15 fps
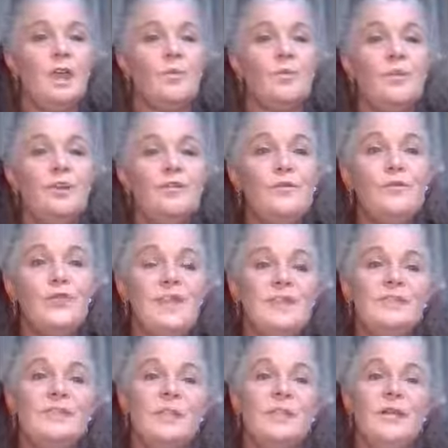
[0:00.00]
Beautiful.
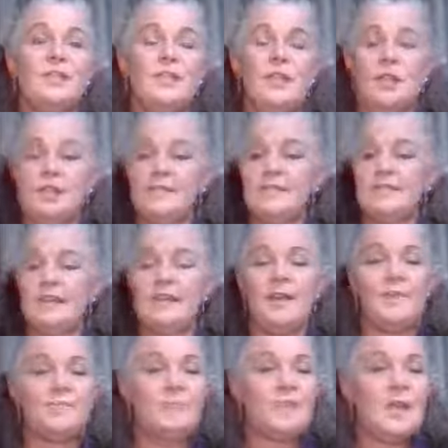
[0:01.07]
Thanks so much, girls.
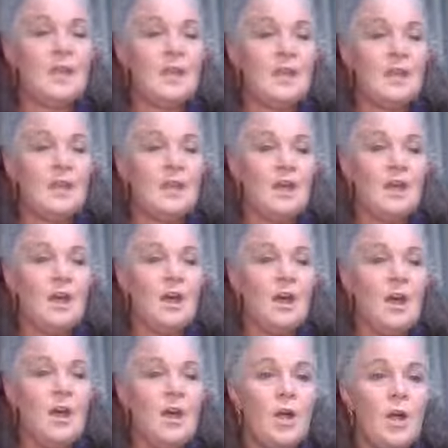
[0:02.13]

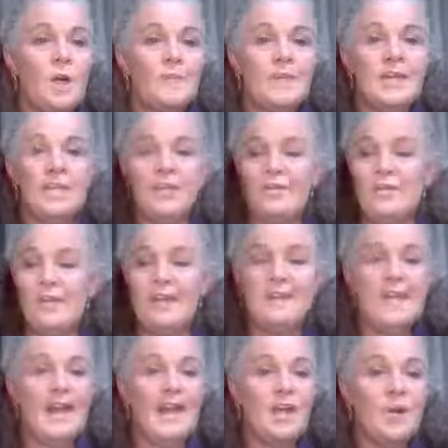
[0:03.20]
I hope that you found
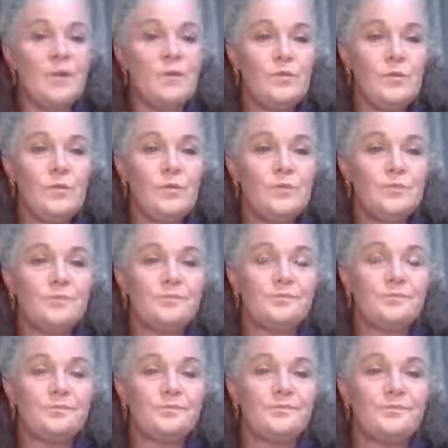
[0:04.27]
that helpful.
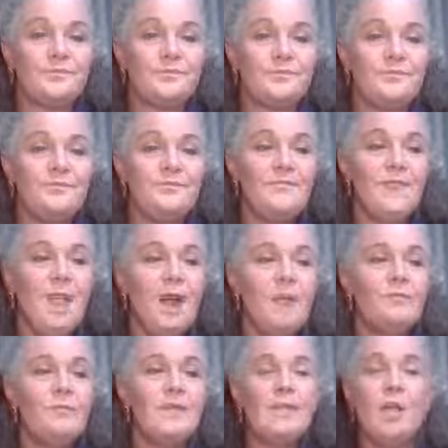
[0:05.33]

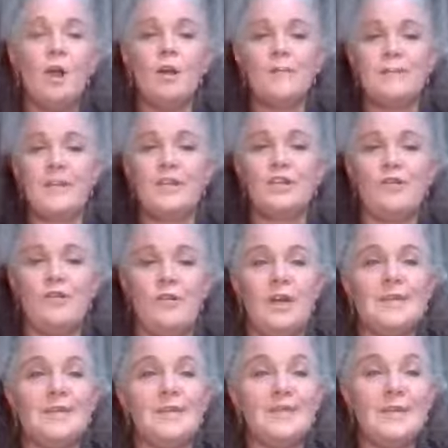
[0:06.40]
I really hope that you
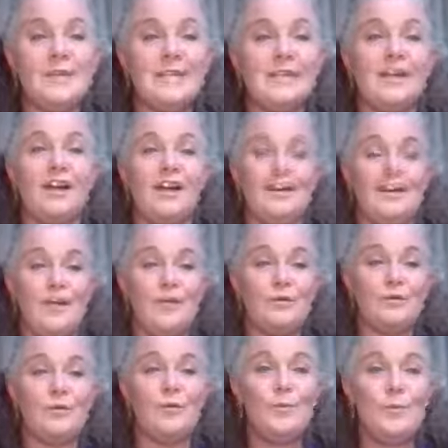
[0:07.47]
find Lepidolite
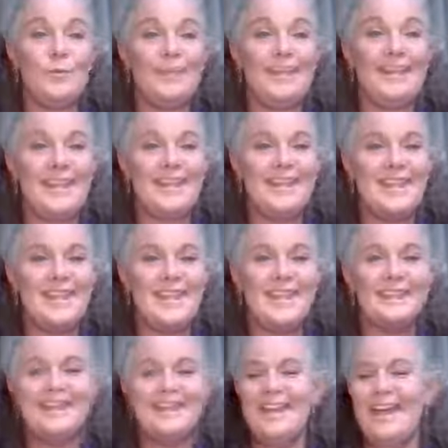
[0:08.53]
helpful more than
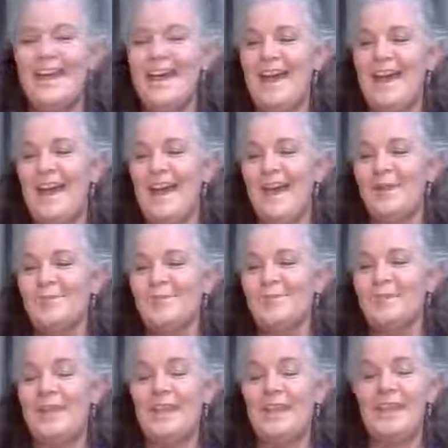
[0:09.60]
anything.
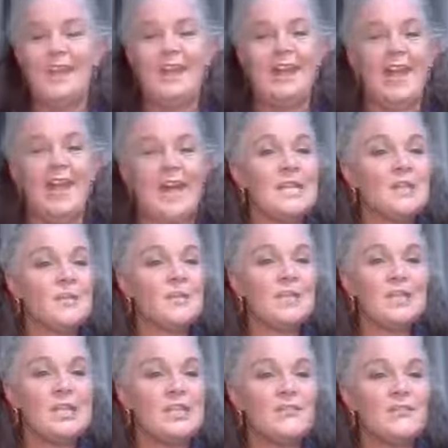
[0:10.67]
And
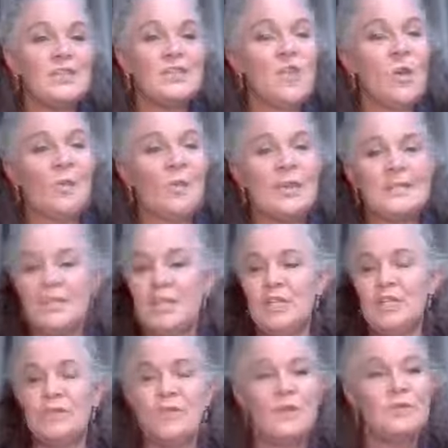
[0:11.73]
especially if it's not one that
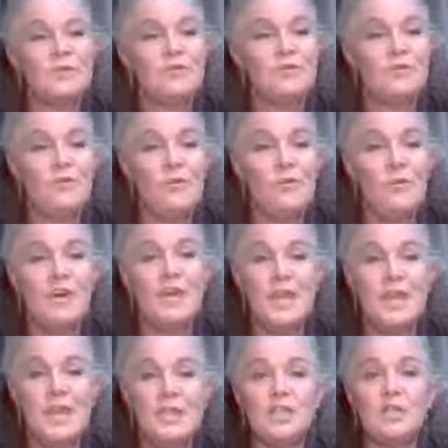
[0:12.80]
you've worked with before, I
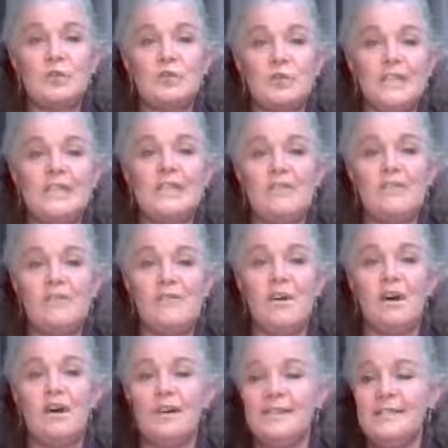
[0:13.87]
think you'll really
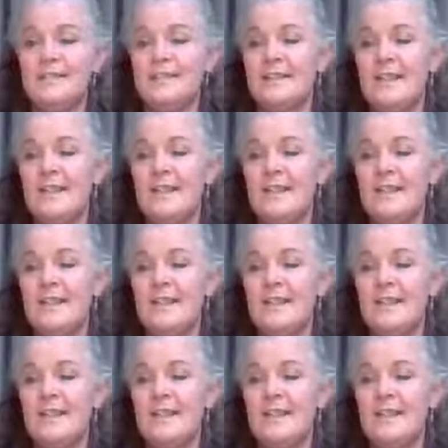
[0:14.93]
find